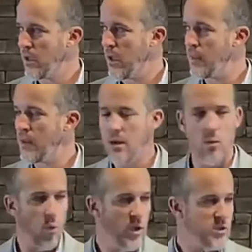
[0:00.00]
And then,
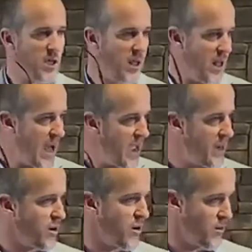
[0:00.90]
once
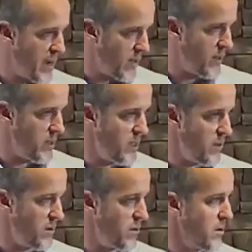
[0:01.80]
aligned correctly,
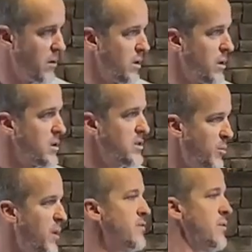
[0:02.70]
to
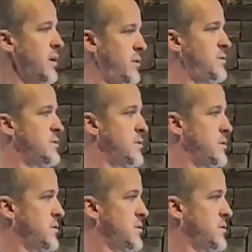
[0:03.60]
pray for others.